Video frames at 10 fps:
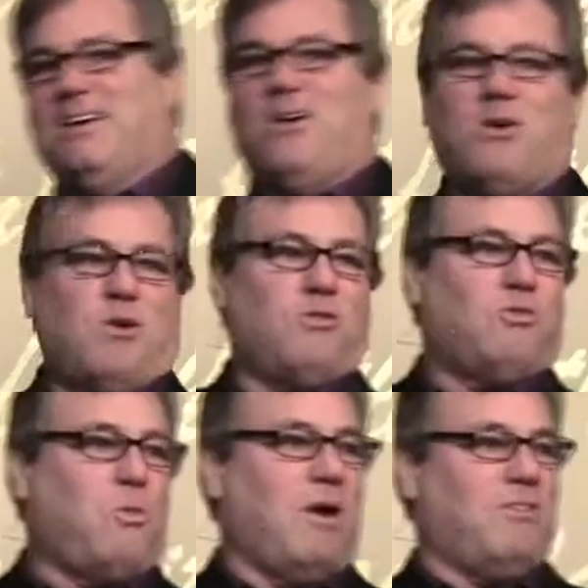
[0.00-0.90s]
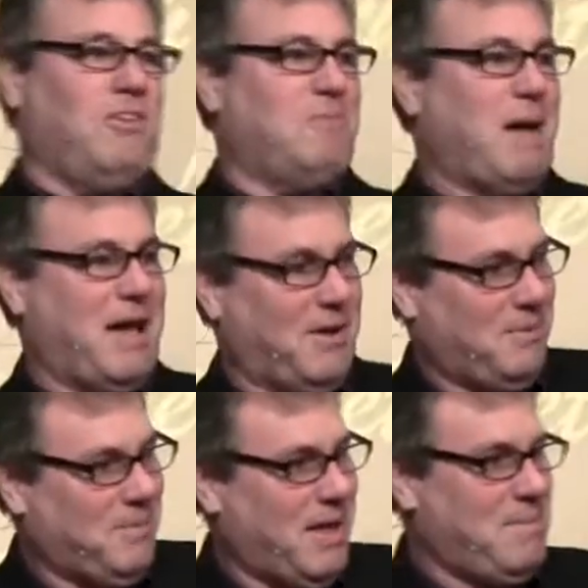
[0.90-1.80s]
Arnold Schwarzy
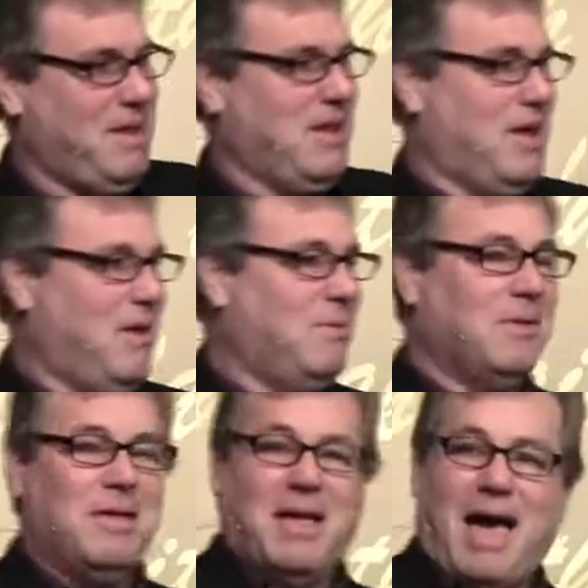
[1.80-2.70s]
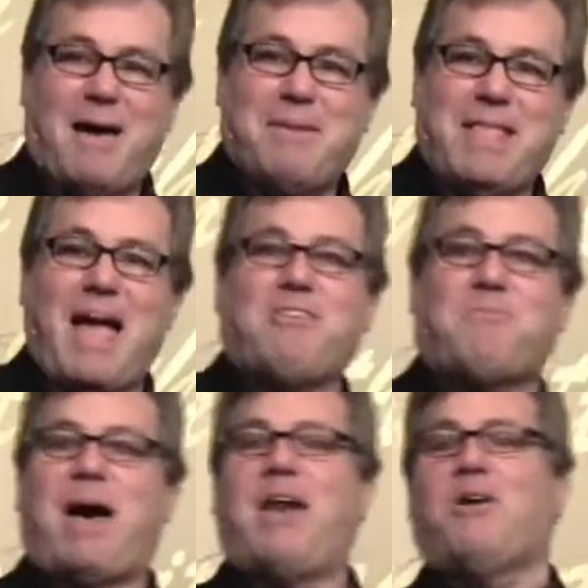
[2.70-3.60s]
spider. I mean, you know, I mean
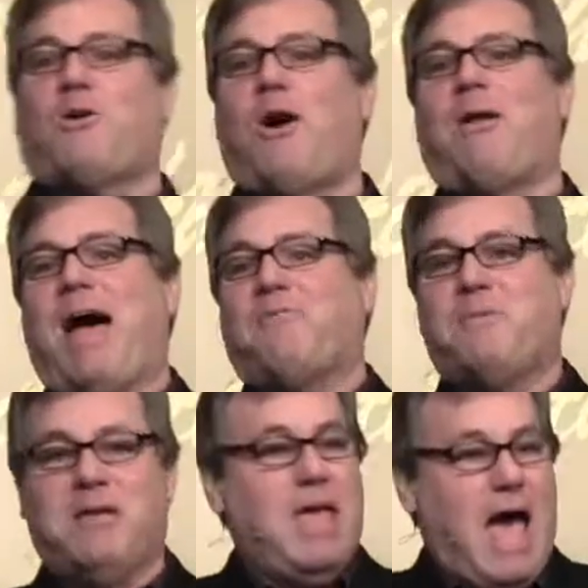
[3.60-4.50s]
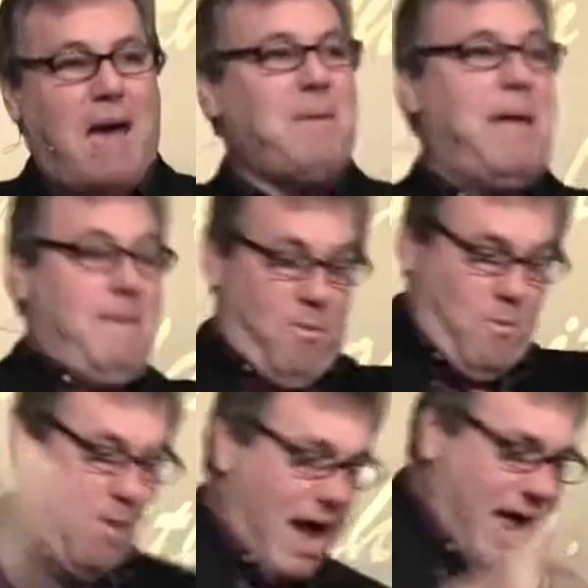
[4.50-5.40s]
that spider crawled out. From, I mean,
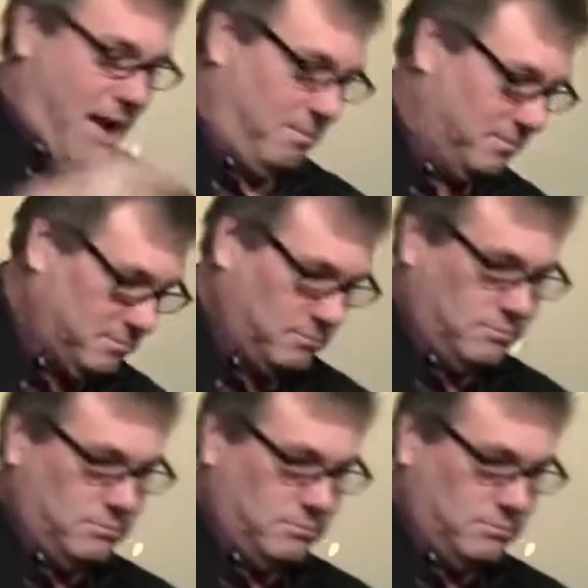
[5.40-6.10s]
wham!